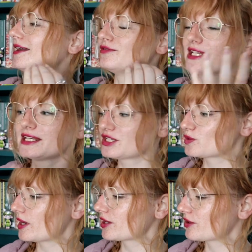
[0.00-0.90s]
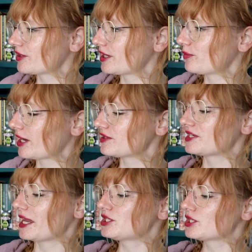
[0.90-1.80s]
I really need to work on the
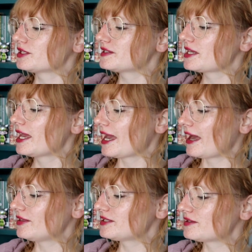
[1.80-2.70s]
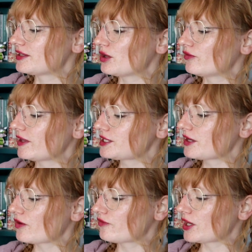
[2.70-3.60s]
pronunciations, and this is the
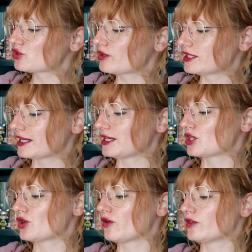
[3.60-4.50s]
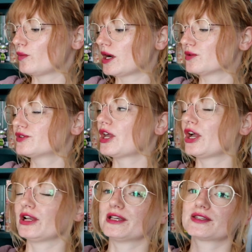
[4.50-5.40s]
authentic first translation of the world's
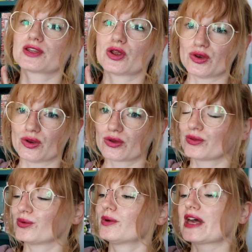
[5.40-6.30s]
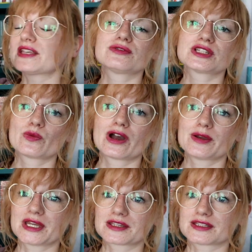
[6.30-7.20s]
earliest novel. That's the reason why I
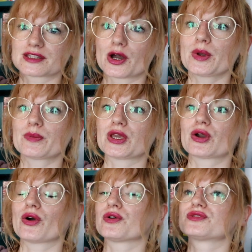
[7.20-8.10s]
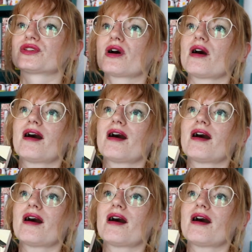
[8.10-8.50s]
picked this up, because